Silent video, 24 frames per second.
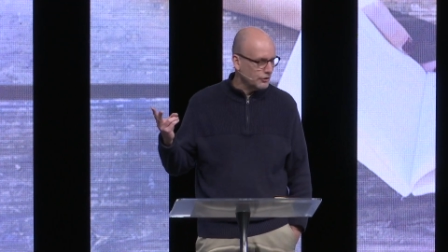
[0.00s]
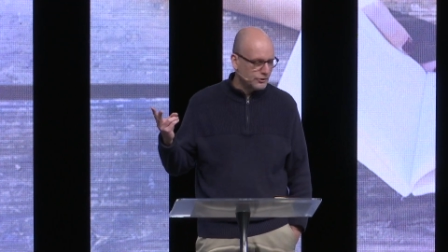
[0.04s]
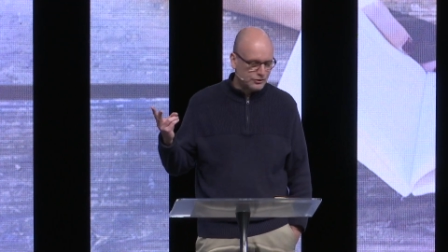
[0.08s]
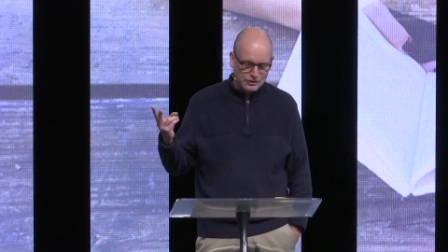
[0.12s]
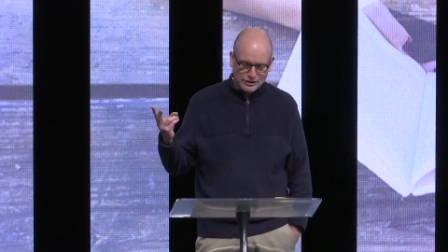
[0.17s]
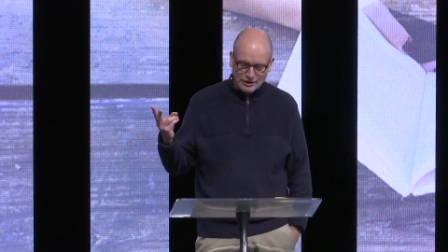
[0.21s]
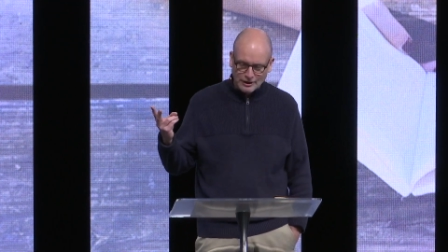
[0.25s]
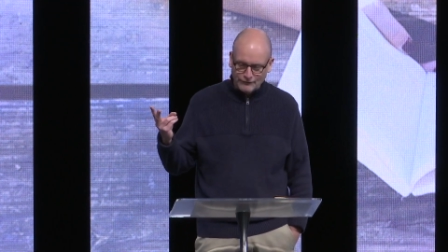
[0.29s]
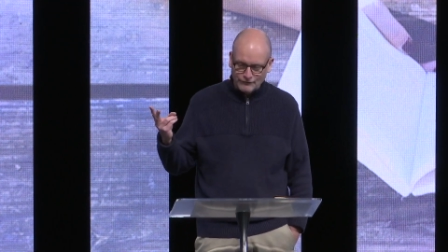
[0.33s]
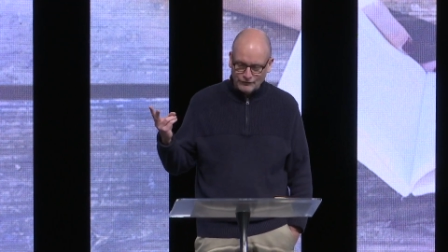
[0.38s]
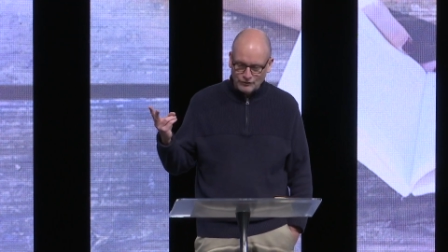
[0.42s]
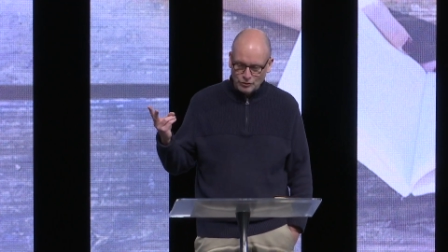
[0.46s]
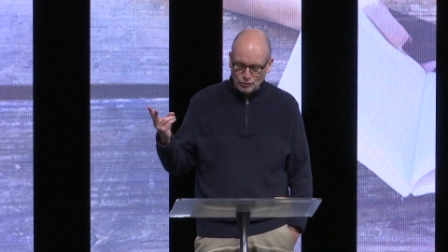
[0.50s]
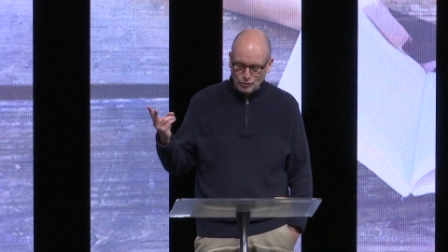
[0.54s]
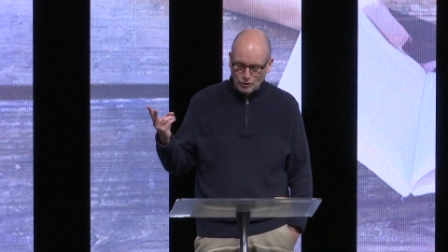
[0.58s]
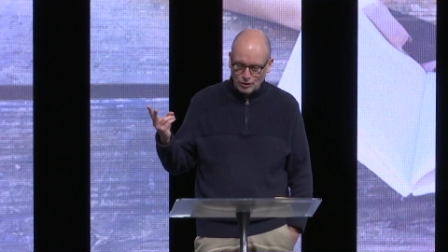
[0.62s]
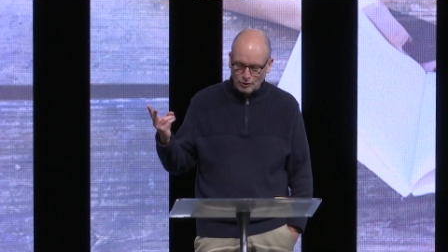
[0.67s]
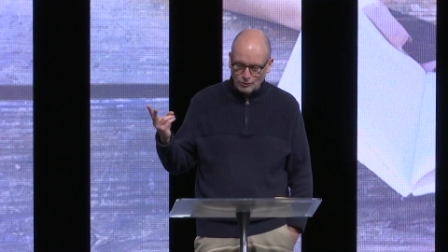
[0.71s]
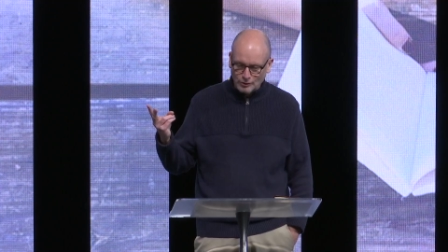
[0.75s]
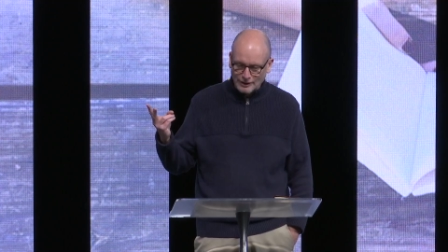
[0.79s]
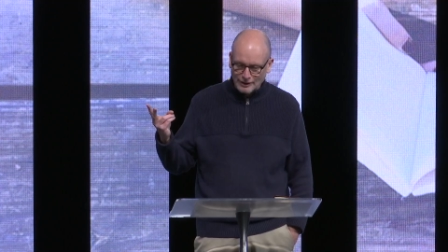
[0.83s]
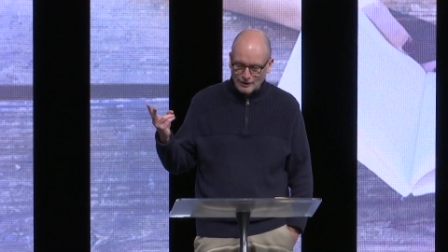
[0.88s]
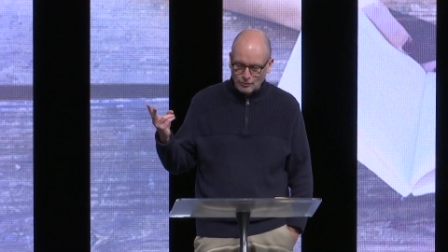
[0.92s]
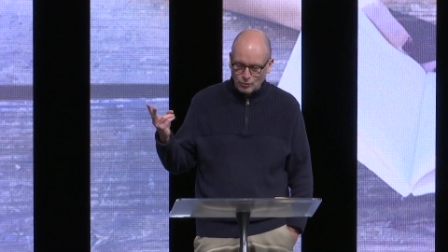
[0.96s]
stuff you
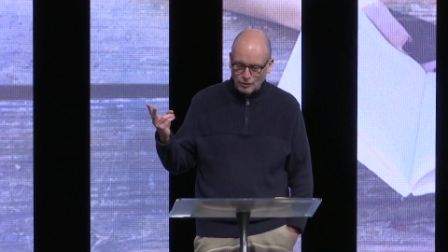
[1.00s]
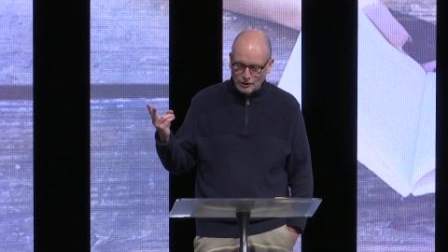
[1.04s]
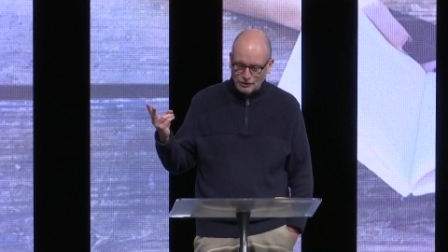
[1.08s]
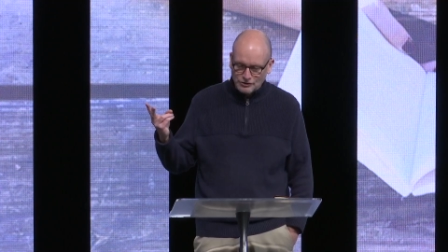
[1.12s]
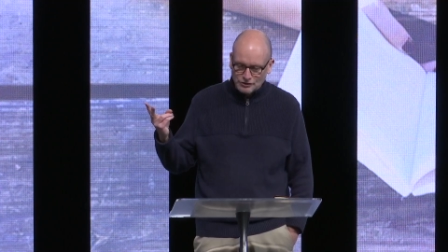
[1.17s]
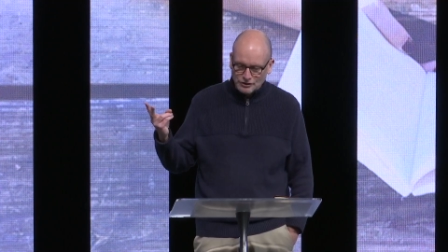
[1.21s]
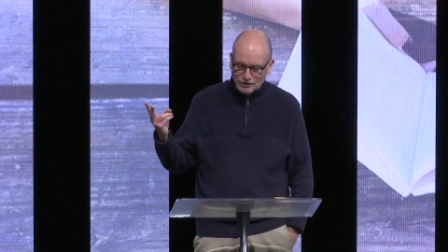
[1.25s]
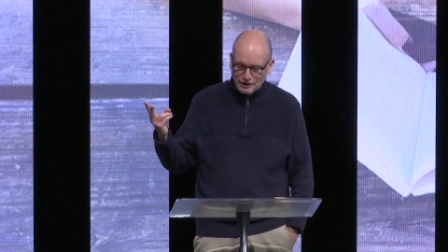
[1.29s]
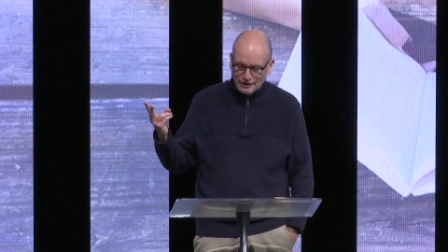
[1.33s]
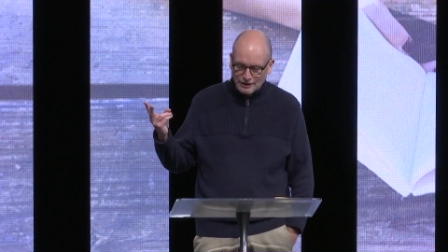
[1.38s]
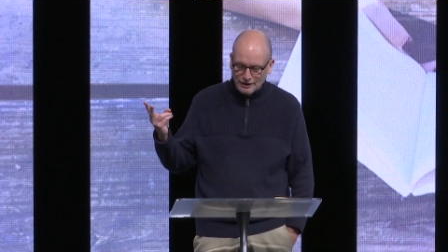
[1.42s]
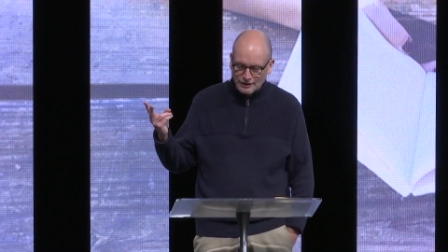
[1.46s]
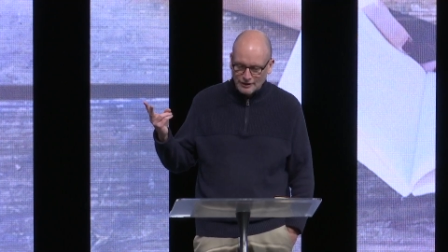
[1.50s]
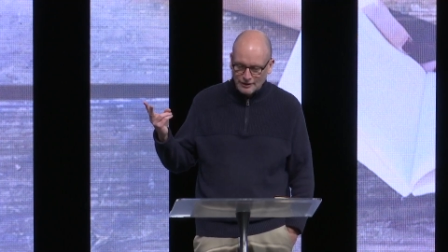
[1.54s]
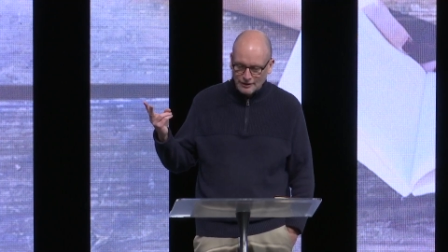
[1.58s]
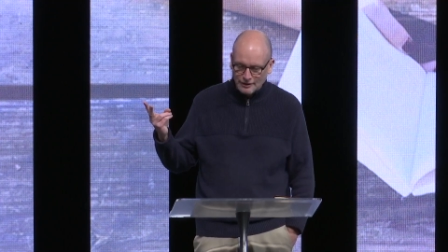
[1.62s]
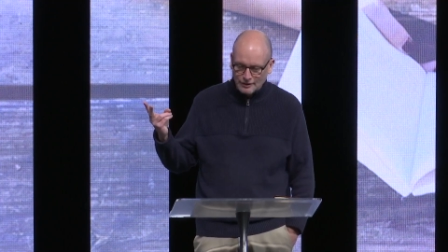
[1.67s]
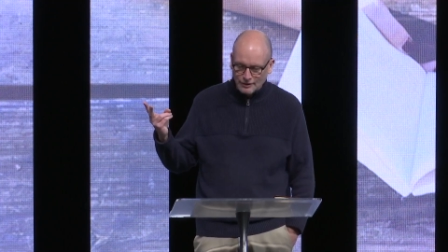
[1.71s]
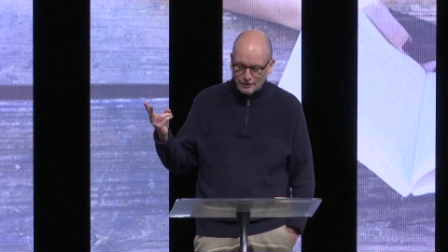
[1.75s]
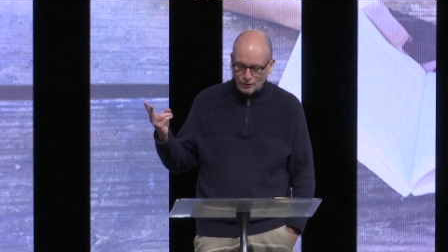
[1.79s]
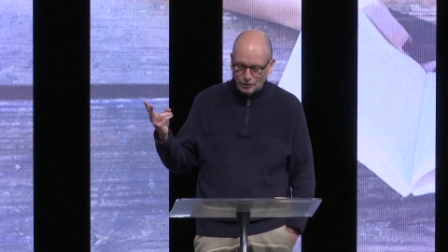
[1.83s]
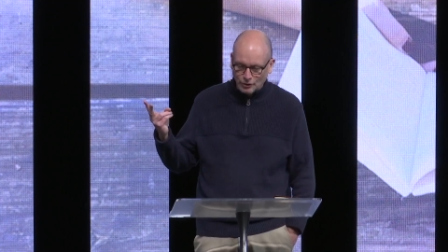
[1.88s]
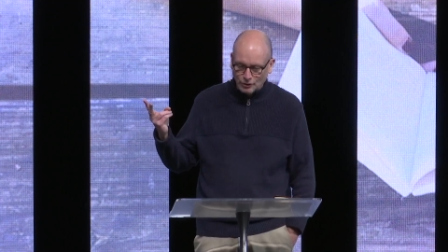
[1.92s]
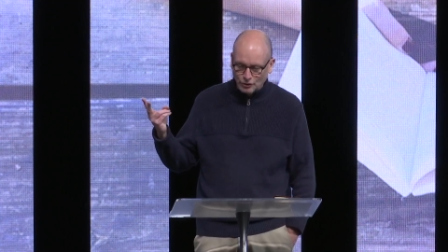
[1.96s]
already once did
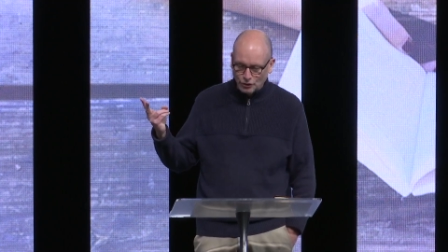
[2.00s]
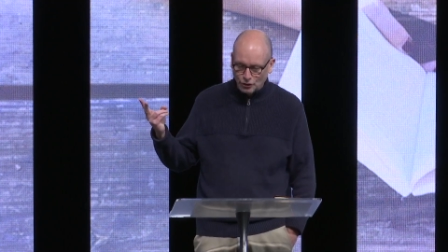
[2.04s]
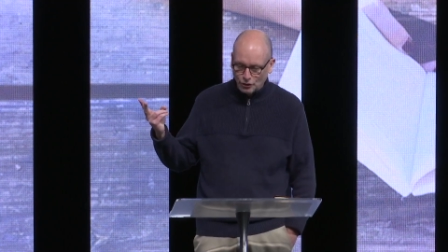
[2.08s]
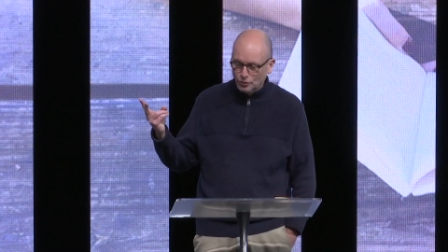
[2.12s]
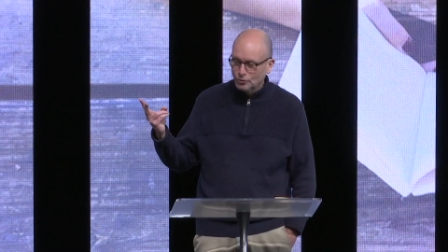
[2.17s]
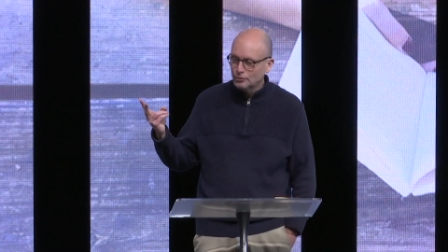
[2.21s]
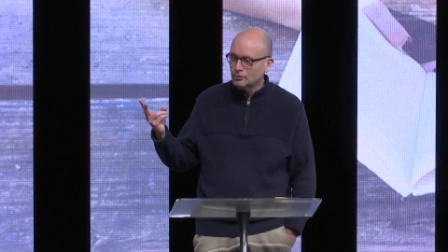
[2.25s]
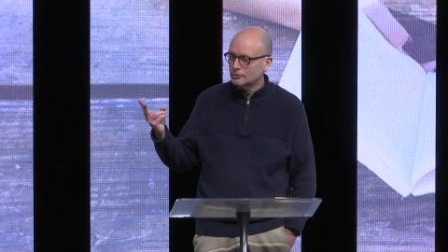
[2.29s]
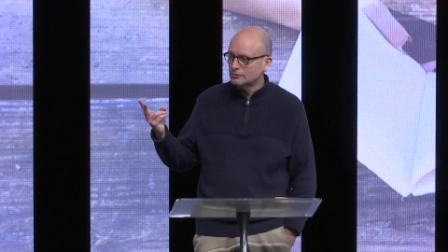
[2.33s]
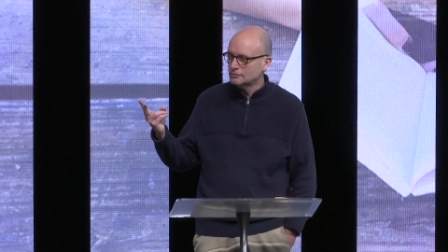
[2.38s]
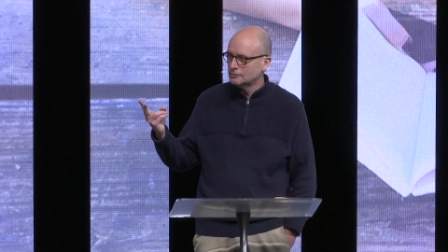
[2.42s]
or do?